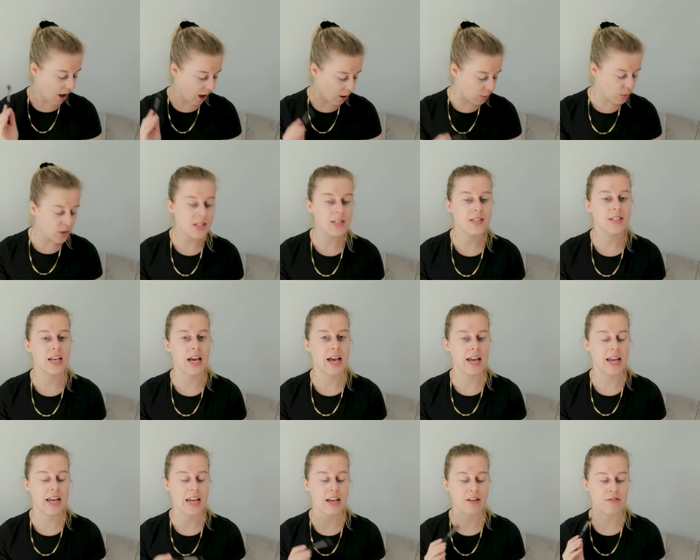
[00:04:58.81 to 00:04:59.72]
I would
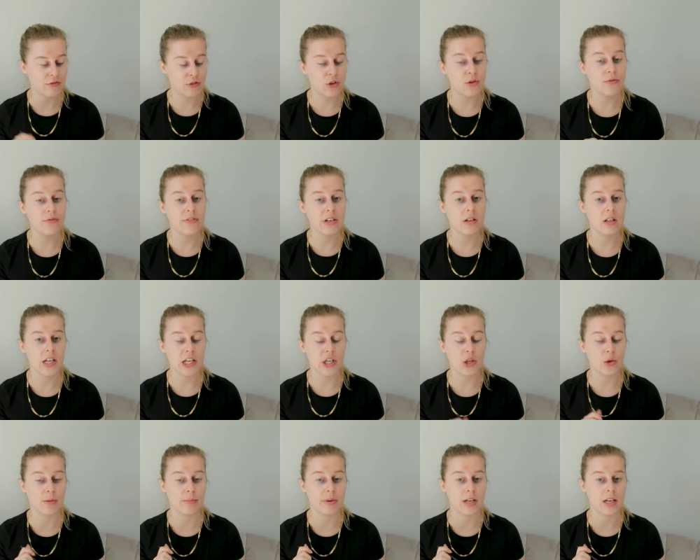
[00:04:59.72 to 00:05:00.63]
say if you feel like
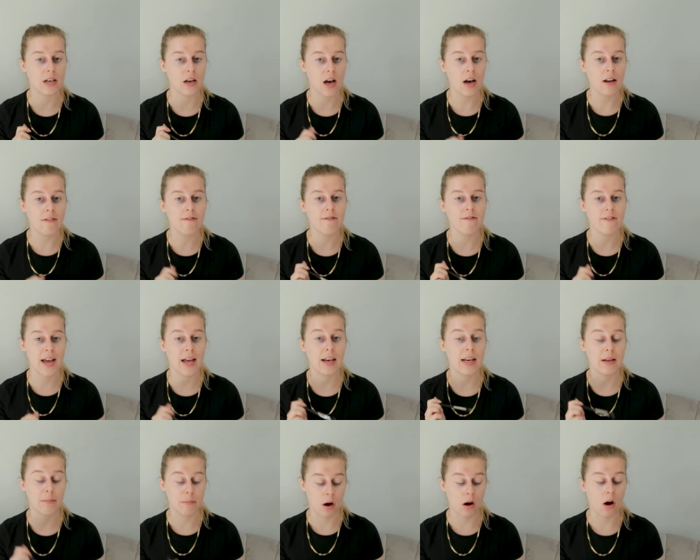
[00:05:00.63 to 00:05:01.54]
you are being
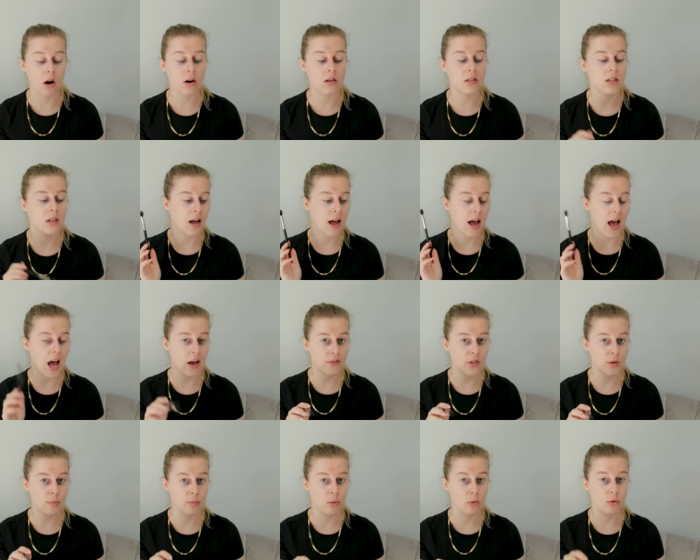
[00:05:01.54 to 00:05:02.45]
unfairly marked, have
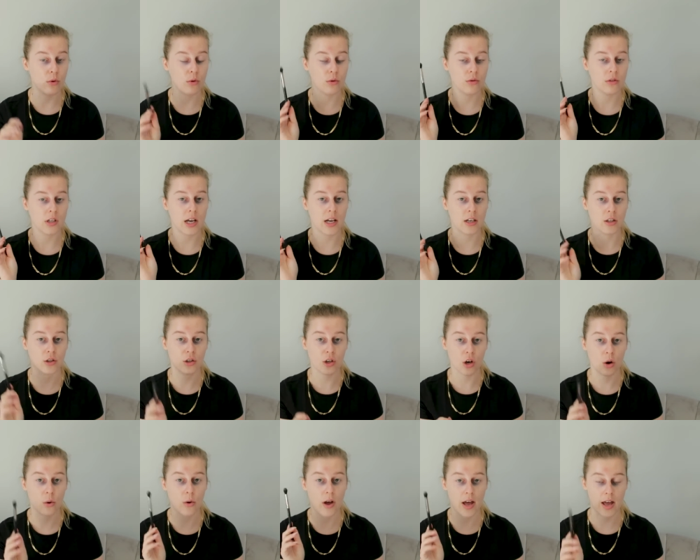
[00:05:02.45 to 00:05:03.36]
the balls and
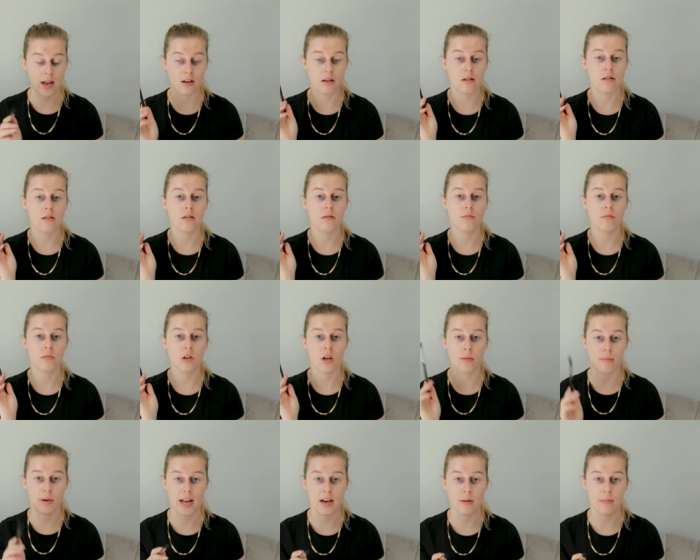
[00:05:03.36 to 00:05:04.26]
go and
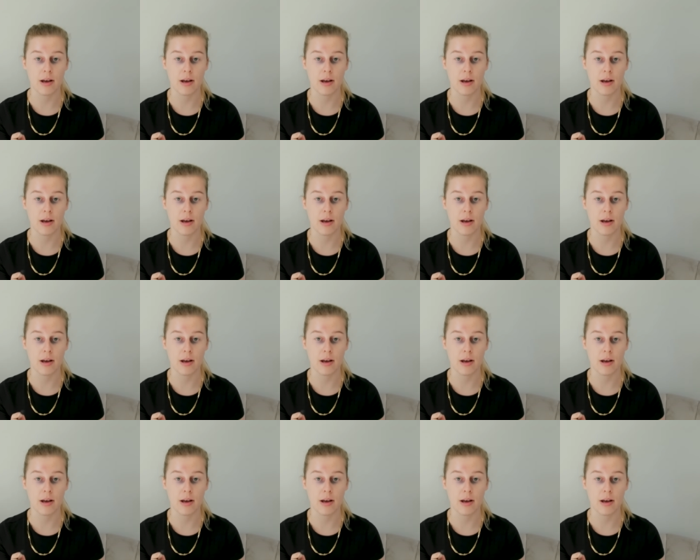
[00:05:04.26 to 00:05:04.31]
complain